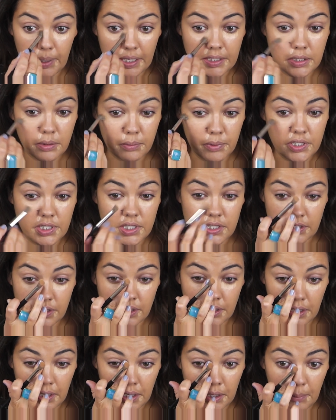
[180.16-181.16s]
Better, which is
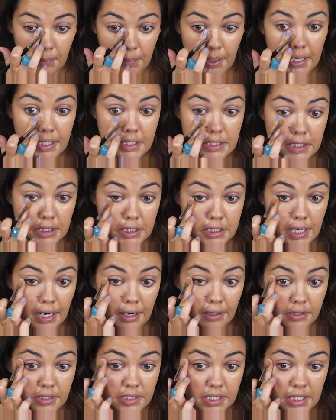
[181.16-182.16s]
an amazing
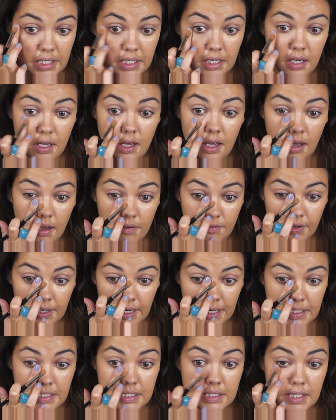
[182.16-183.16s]
charity for
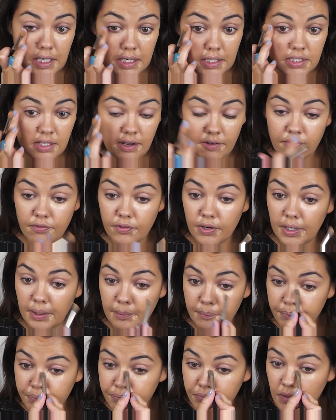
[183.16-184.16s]
ladies that are
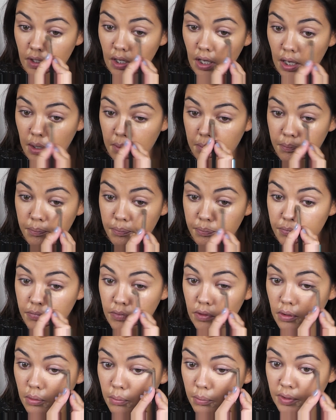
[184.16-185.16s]
suffering
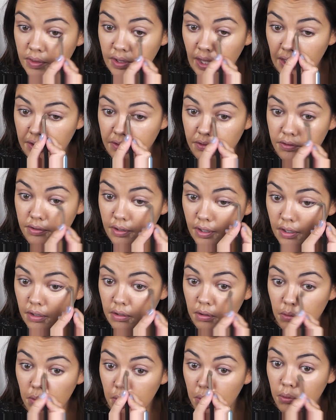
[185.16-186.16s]
with
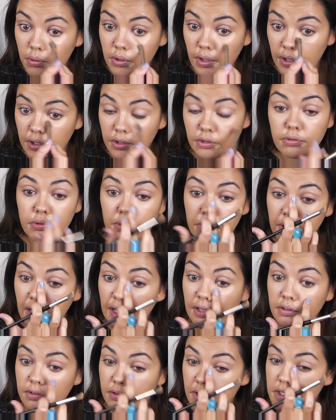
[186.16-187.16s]
cancer or going through
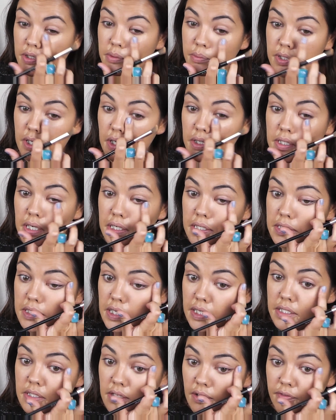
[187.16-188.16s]
cancer. Actually, we don't tend to
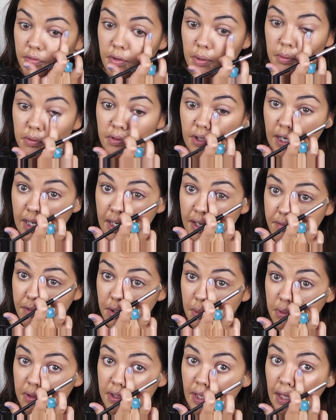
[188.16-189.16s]
say suffering, we're saying
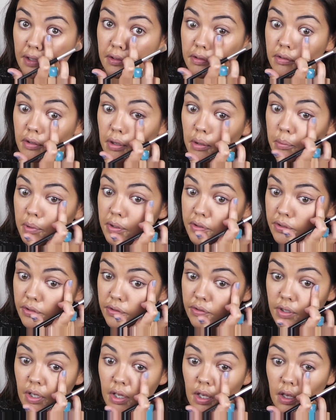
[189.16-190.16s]
living with cancer, which
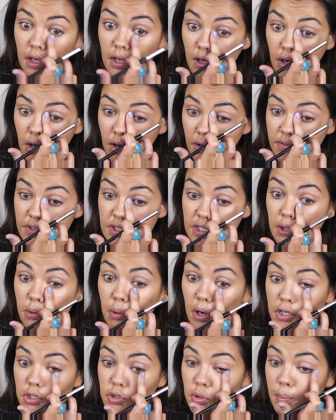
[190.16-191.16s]
is obviously
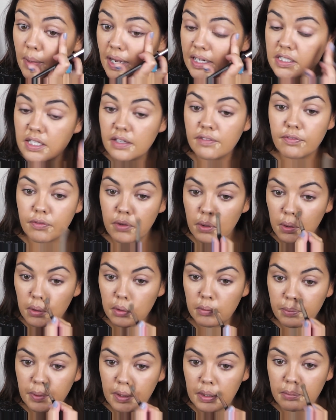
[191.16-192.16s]
quite traumatic for a
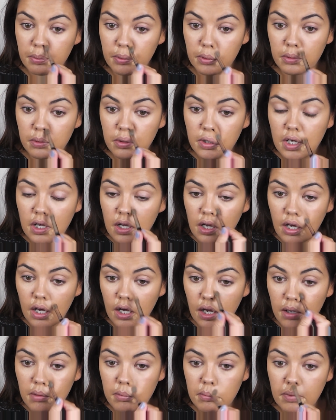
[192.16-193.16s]
lot of people.
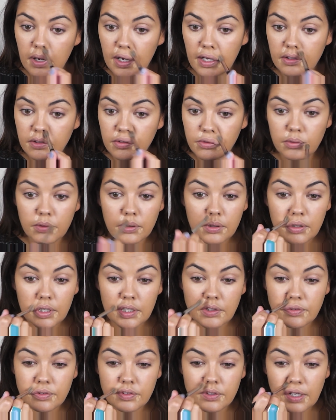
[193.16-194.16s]
And
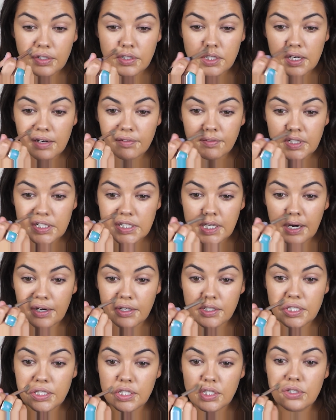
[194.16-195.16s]
it's such a lovely
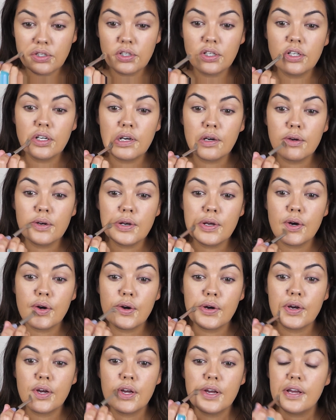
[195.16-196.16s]
charity that you can go
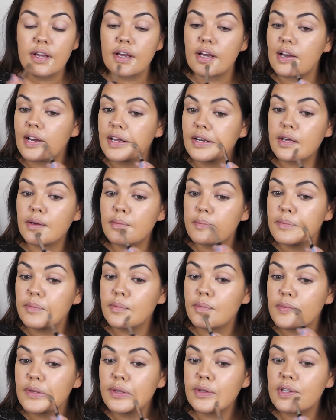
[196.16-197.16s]
along and
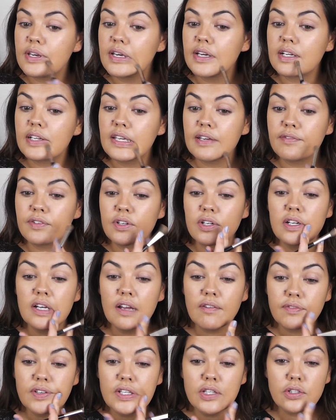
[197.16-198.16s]
you get given a
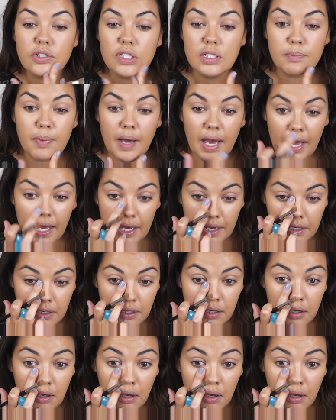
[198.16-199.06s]
lovely goodie bag.